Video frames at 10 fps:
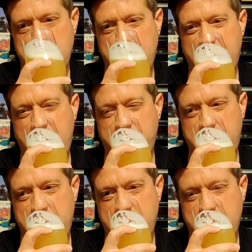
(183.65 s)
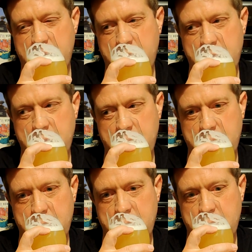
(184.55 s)
Yeah, definitely.
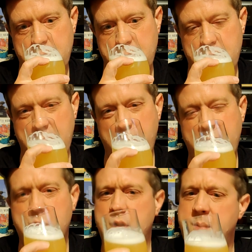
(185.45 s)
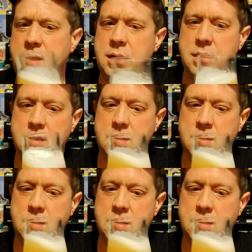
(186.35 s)
A little bit creamy.